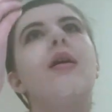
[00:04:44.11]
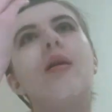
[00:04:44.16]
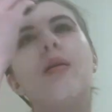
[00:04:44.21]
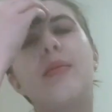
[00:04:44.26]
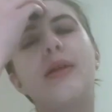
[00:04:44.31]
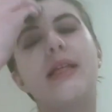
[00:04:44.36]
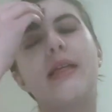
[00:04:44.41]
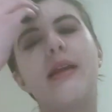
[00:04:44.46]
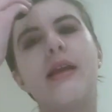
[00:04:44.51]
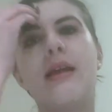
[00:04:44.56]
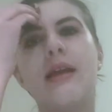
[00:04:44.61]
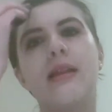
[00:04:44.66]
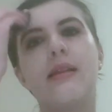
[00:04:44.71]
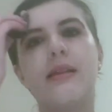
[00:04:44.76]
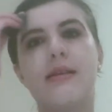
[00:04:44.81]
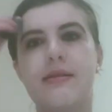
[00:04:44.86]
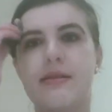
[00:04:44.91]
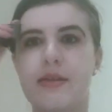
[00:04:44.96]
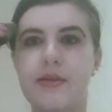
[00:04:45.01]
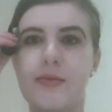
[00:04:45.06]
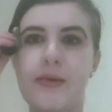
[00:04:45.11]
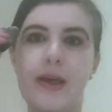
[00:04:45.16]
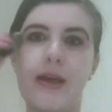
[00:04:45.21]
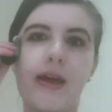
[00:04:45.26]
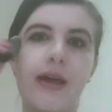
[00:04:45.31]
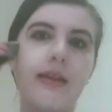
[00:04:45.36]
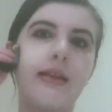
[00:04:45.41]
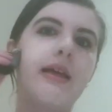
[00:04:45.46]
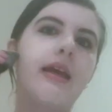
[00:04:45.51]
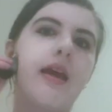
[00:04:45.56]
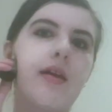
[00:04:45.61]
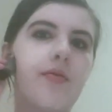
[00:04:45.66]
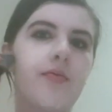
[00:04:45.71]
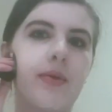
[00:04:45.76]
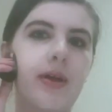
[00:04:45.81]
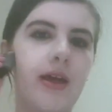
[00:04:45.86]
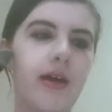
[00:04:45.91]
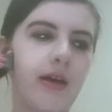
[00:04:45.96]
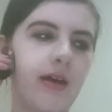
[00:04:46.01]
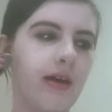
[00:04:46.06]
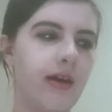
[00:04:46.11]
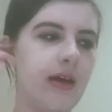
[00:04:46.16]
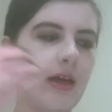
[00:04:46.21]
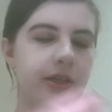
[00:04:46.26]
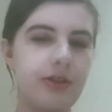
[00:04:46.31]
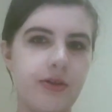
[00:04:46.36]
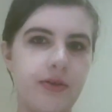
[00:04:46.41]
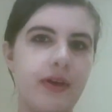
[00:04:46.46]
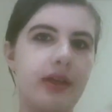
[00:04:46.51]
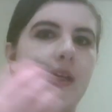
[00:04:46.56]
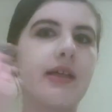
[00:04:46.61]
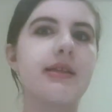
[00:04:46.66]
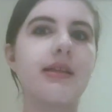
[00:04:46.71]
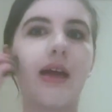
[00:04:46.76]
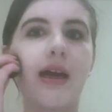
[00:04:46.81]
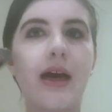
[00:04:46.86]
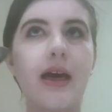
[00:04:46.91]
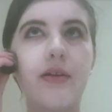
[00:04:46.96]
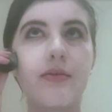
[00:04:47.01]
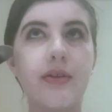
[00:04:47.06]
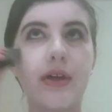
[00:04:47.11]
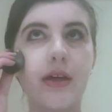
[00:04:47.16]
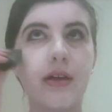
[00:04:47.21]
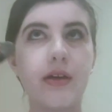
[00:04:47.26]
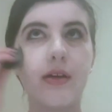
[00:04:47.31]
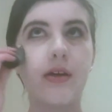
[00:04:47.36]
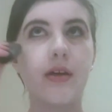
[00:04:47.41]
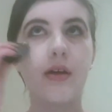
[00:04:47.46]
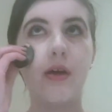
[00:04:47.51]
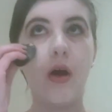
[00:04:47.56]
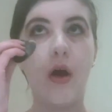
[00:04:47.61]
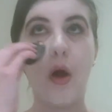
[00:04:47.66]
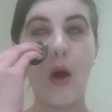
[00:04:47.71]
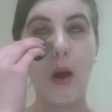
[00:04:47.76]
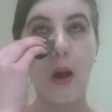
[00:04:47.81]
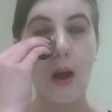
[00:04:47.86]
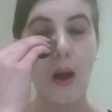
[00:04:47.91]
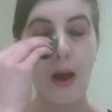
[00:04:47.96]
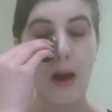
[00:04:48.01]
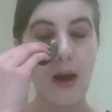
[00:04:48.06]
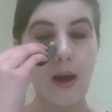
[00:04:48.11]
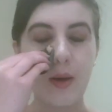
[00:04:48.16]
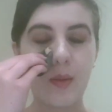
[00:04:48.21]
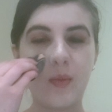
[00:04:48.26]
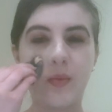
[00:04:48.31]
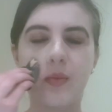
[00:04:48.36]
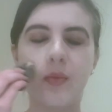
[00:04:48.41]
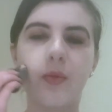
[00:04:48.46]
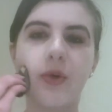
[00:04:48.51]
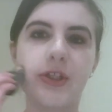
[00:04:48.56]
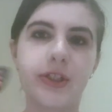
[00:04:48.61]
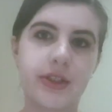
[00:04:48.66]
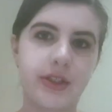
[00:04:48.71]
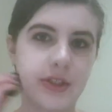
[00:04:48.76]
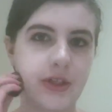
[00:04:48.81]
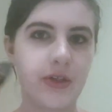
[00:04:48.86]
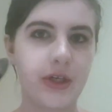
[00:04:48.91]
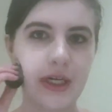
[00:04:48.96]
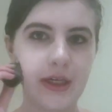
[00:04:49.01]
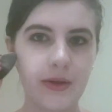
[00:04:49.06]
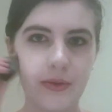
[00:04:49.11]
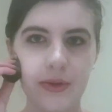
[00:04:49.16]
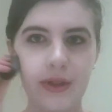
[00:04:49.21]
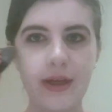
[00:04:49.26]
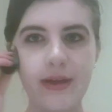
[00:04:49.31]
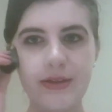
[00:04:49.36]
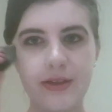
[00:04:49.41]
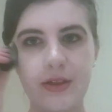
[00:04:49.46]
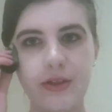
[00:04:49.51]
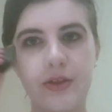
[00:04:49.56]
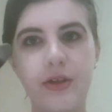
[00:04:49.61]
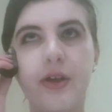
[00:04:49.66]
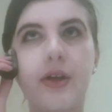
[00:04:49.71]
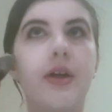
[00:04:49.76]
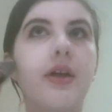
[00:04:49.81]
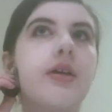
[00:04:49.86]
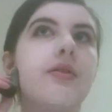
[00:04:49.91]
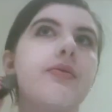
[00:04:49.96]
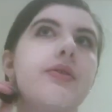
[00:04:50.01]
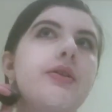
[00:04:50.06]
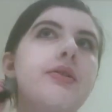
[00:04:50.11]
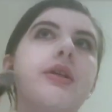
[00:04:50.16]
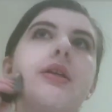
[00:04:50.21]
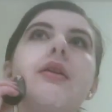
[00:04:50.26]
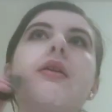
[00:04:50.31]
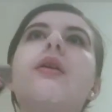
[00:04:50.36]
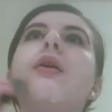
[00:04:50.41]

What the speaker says: But they didn't listen to me and they gave me intravenous Ativan, which is a tranquilizing drug, if you didn't